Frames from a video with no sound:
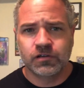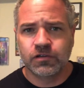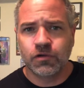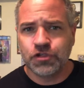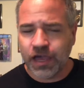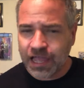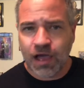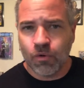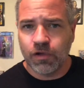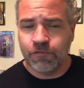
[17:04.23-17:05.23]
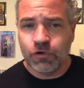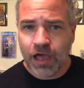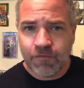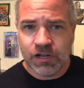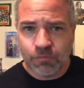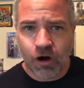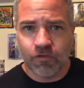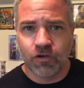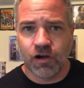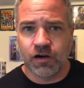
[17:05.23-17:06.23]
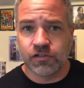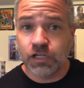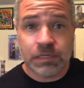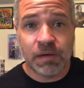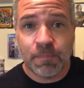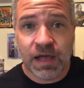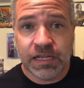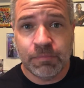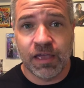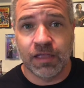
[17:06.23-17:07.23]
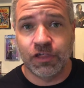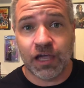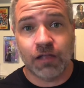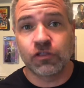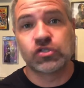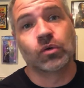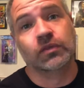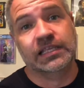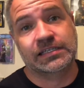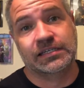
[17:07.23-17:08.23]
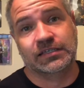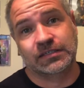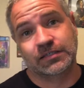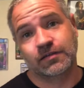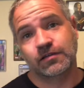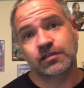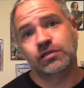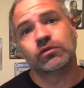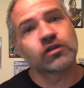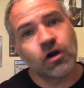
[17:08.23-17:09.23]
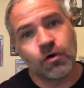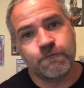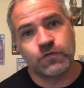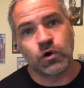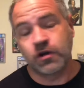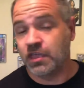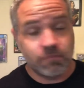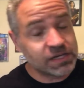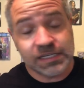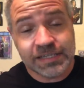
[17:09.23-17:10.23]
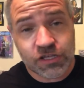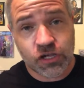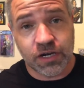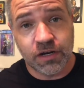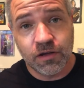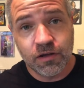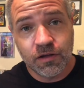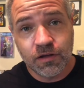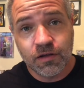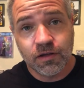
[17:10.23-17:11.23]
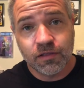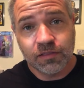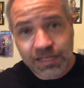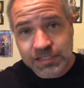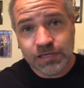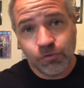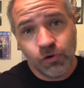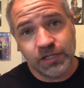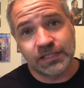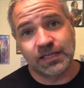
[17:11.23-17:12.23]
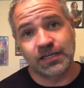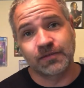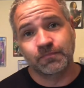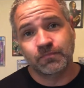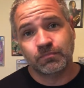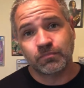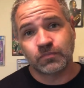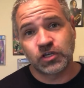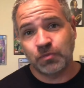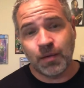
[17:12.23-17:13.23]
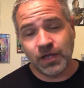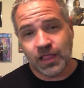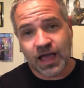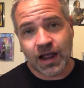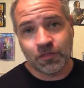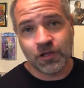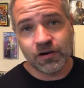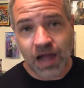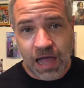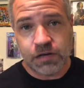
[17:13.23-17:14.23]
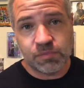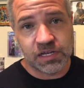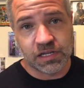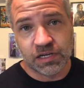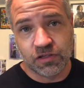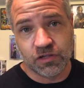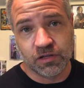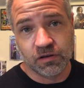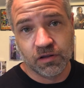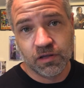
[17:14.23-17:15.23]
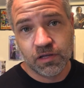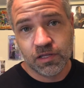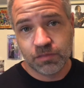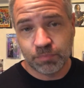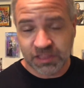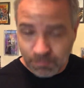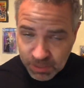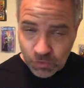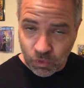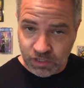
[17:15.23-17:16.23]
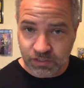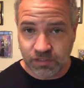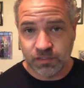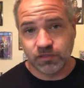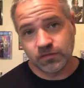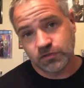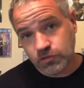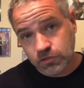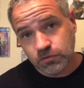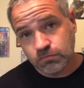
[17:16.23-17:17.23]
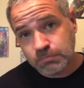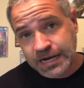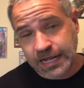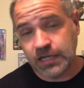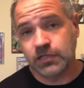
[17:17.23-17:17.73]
Go check out if you have any Marvel cards. Look them up on eBay. Check out the sold listings. See what they're going for. Are they mint condition? That's the important thing. There's probably a lot out there not in mint condition, but the mint ones, money.